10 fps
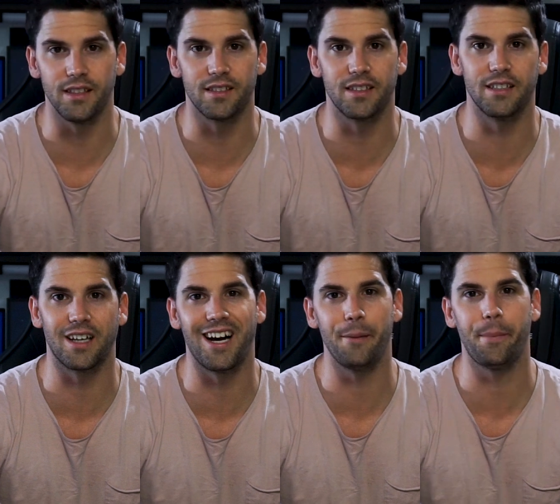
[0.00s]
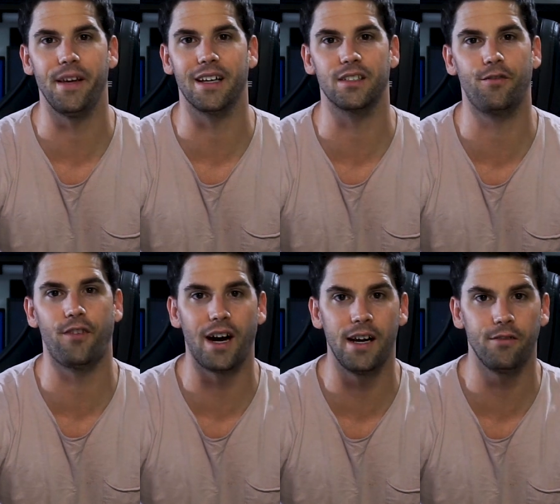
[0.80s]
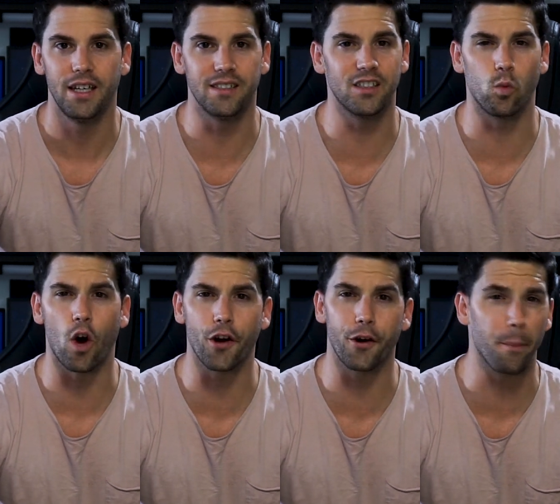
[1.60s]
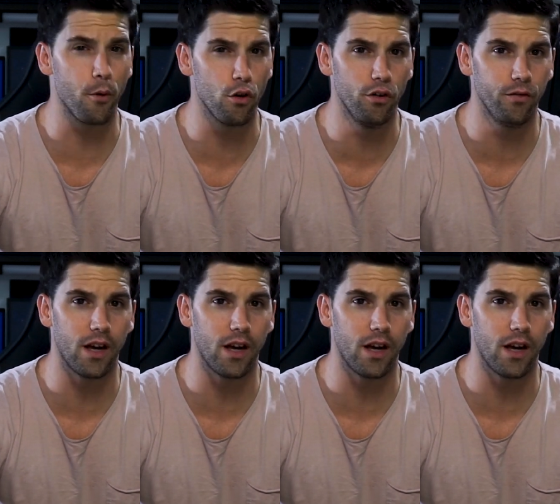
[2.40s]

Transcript: It says IPX5. It says waterproof.